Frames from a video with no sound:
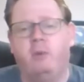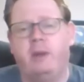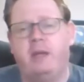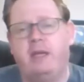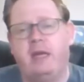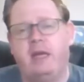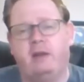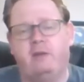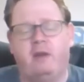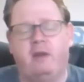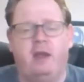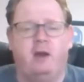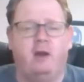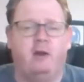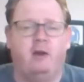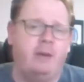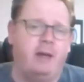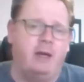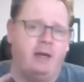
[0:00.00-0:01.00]
we get to
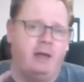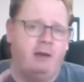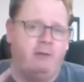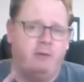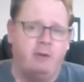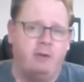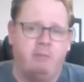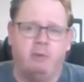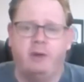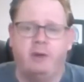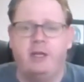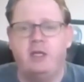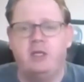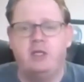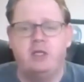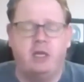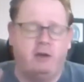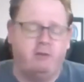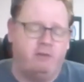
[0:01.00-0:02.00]
hear about every
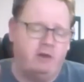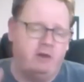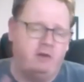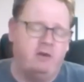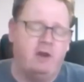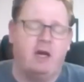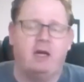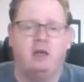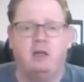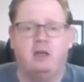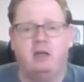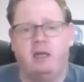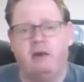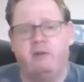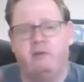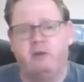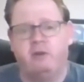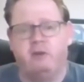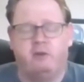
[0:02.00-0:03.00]
bridge, every tunnel,
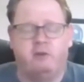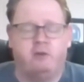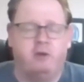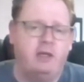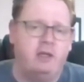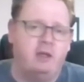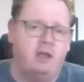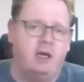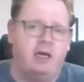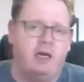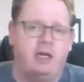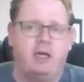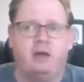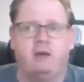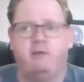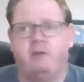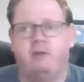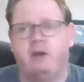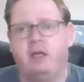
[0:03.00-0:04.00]
every streetlight,
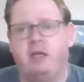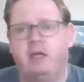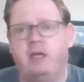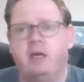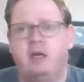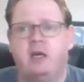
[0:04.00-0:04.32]
every